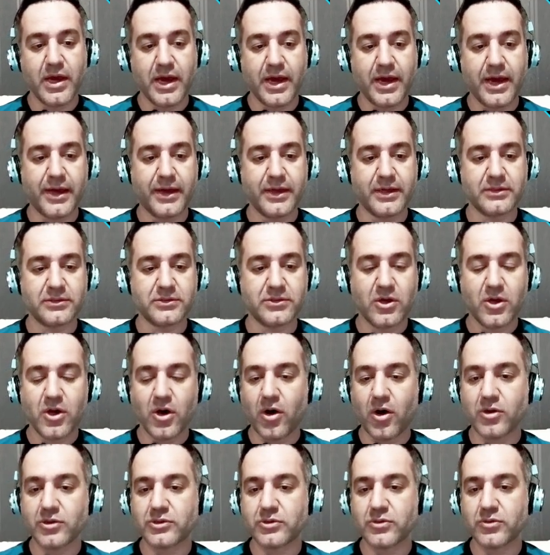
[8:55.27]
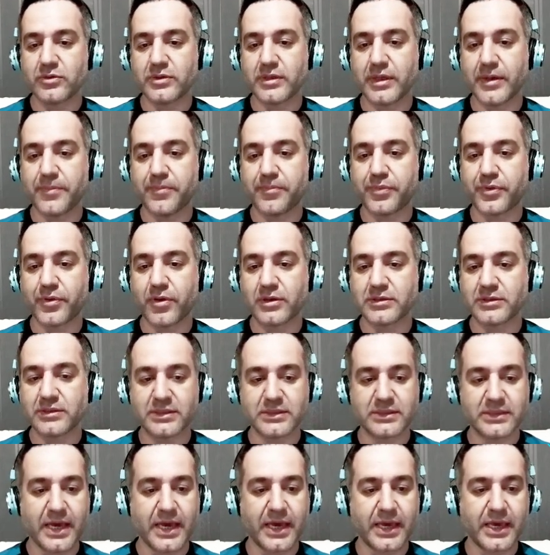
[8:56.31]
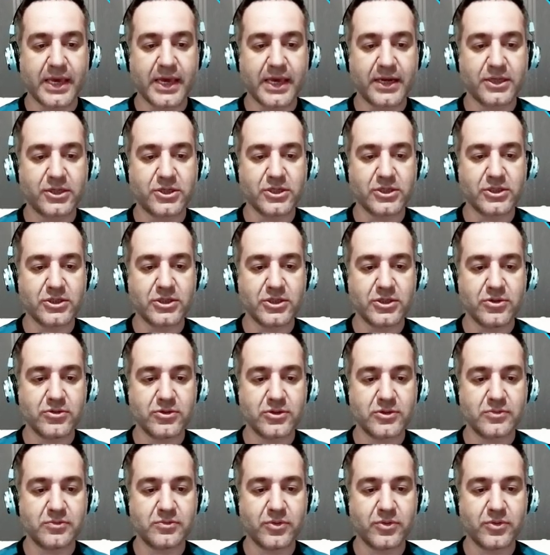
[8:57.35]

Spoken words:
And also the process again continues.